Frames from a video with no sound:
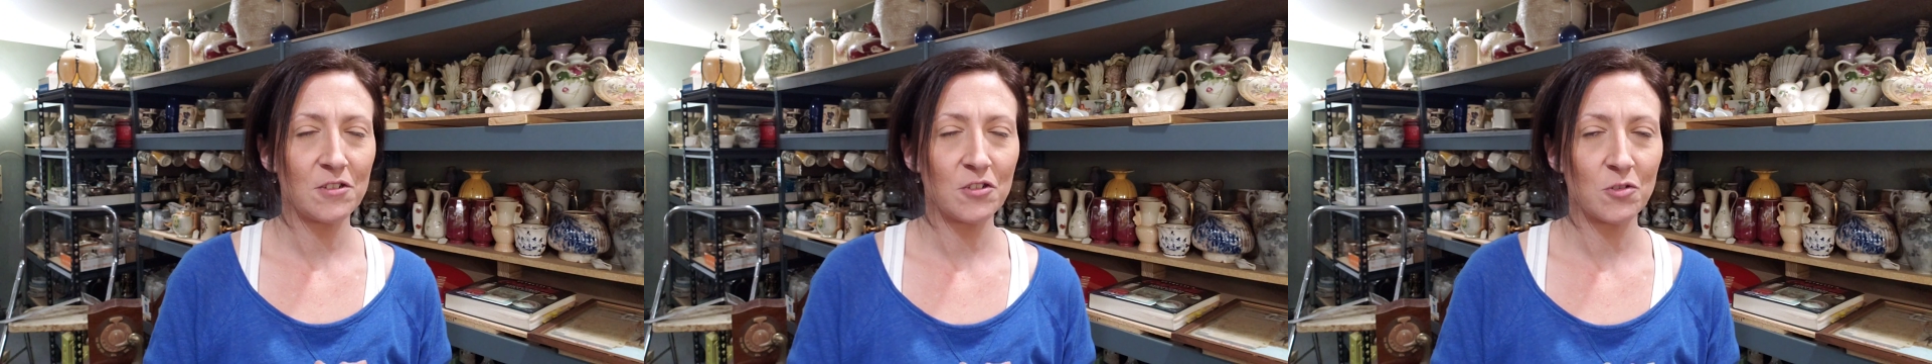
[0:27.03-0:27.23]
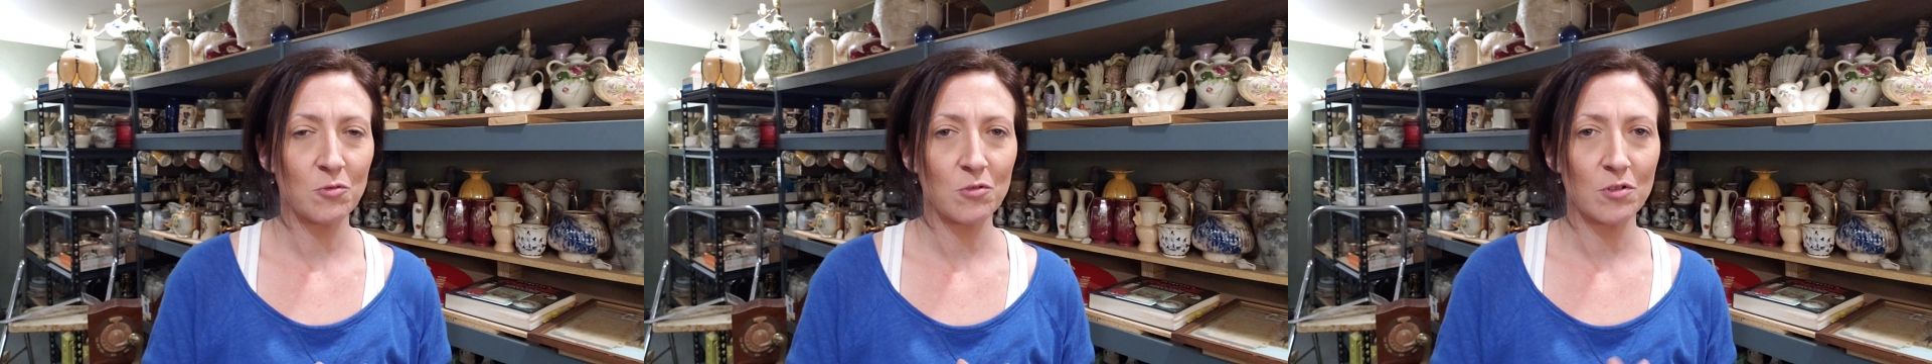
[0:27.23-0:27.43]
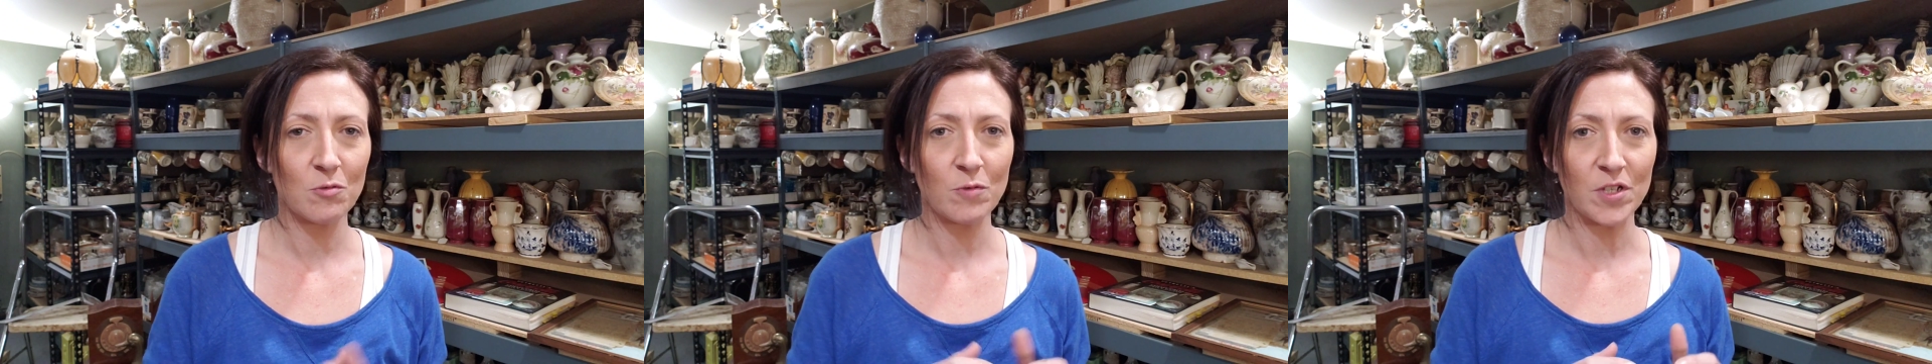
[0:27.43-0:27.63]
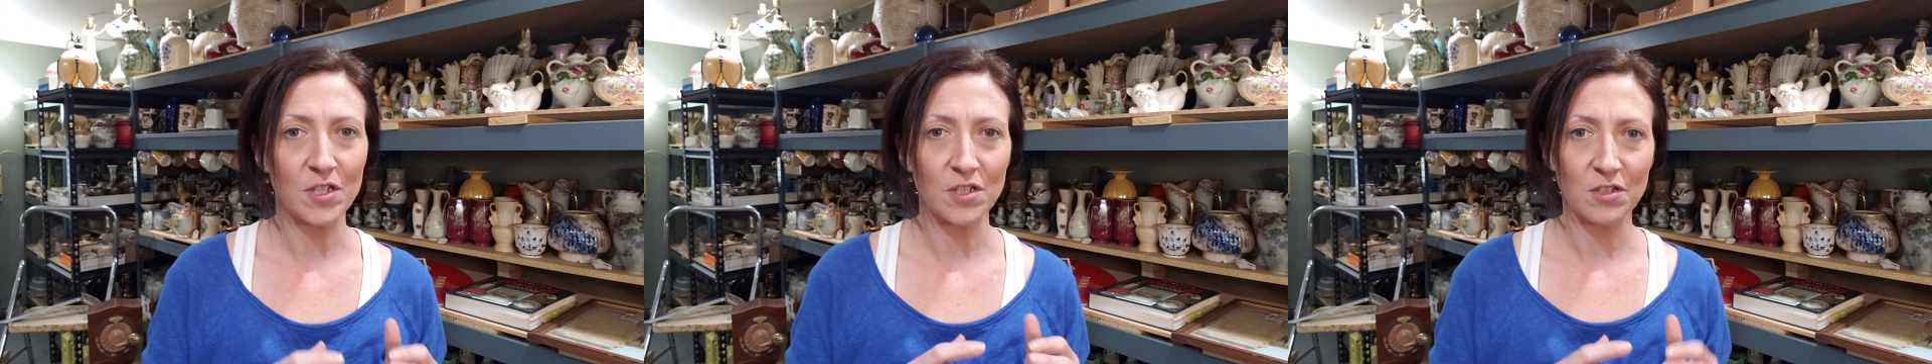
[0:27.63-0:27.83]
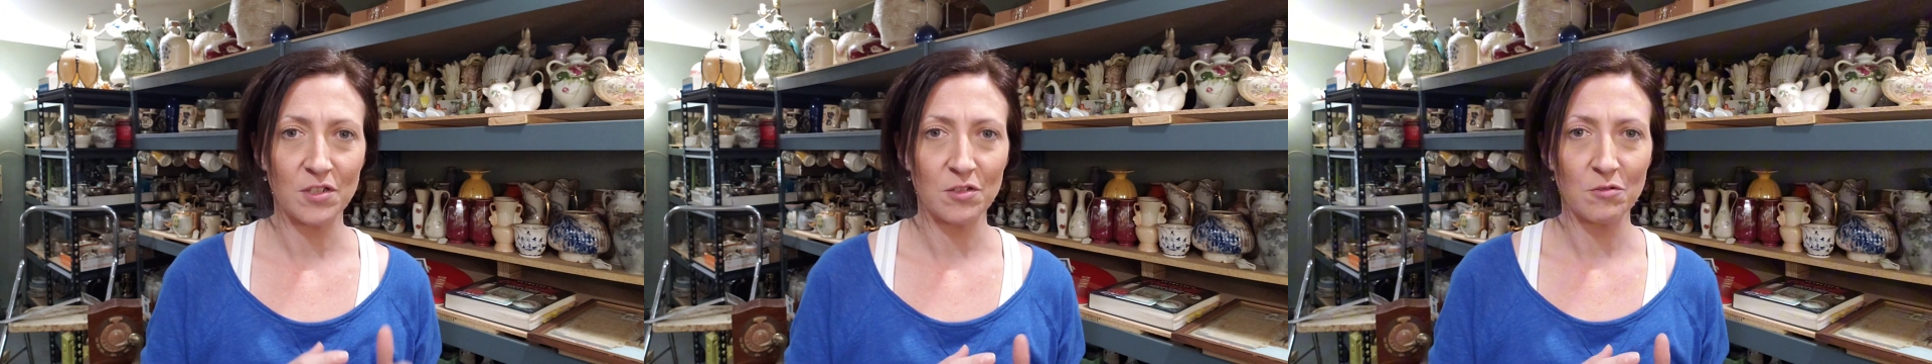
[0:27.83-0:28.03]
sure what
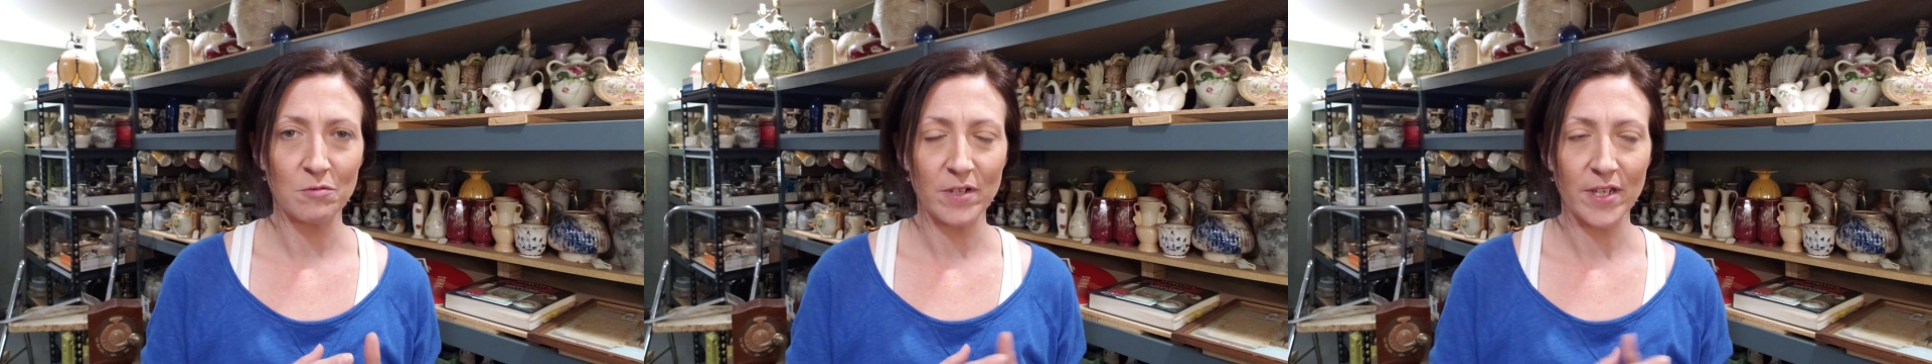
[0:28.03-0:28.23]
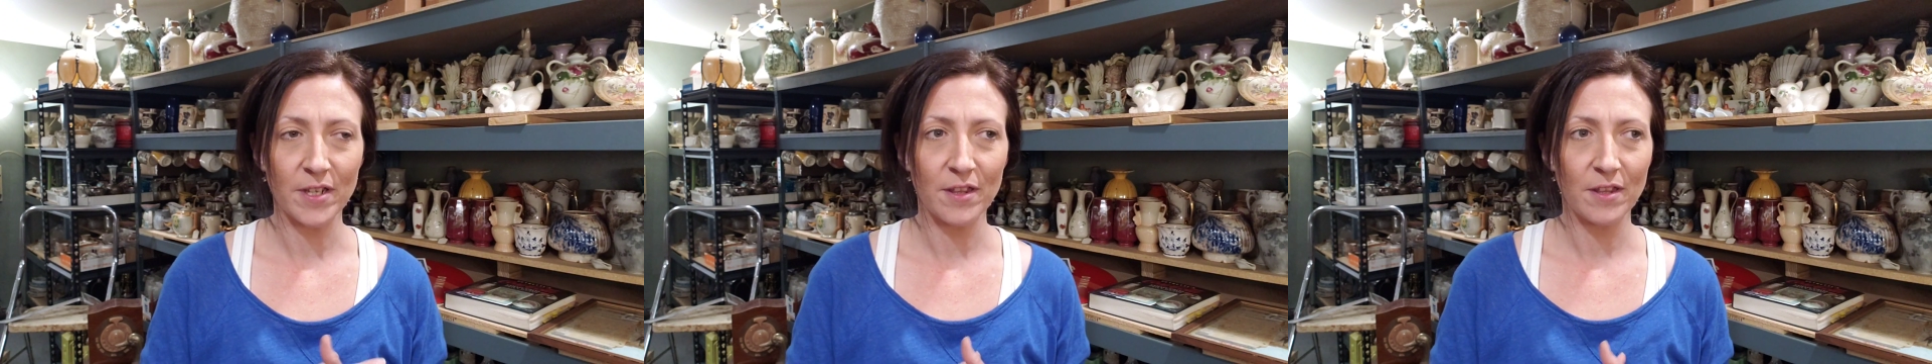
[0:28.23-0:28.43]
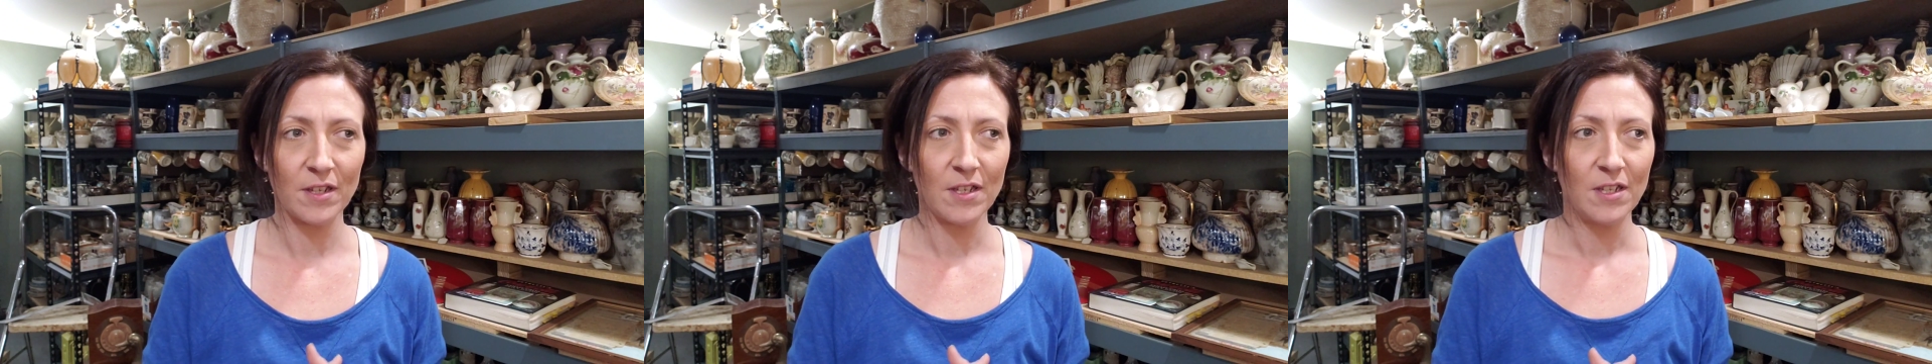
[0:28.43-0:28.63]
to do with.